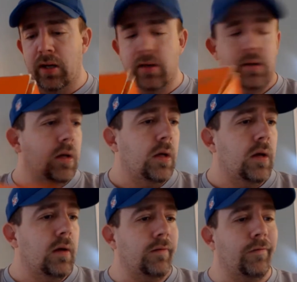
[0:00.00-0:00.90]
it
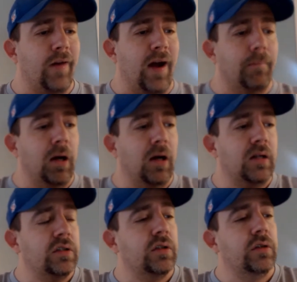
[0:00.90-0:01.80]
for $5.
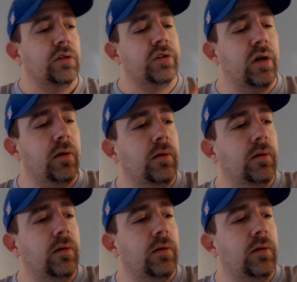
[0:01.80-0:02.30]
So.